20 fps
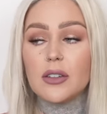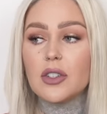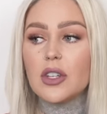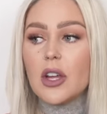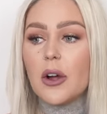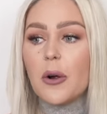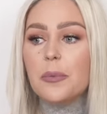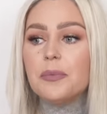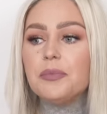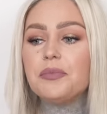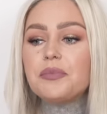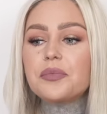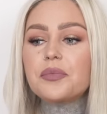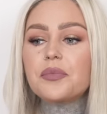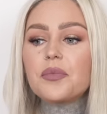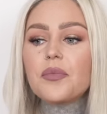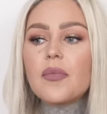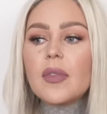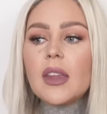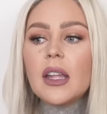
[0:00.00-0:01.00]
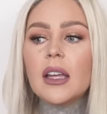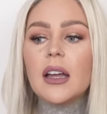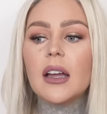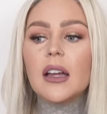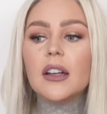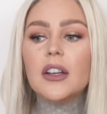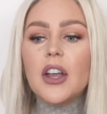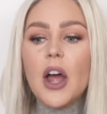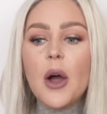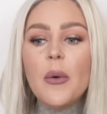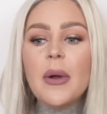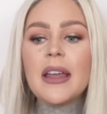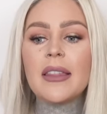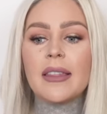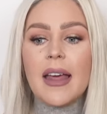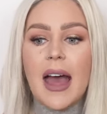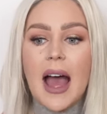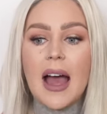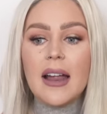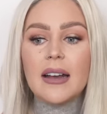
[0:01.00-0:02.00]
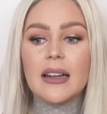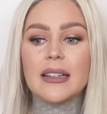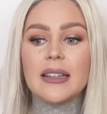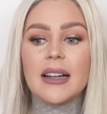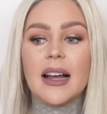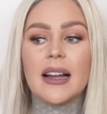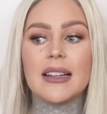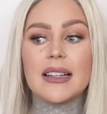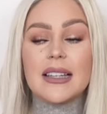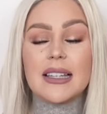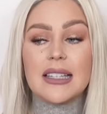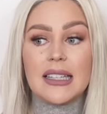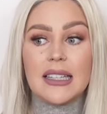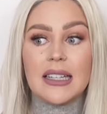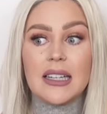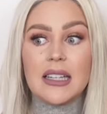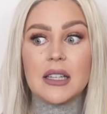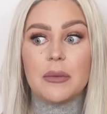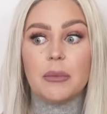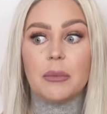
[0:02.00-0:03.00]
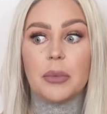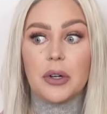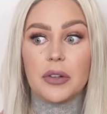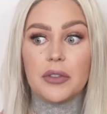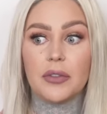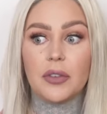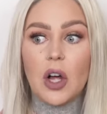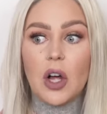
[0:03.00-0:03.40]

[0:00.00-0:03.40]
So knowing that and kind of seeing some birth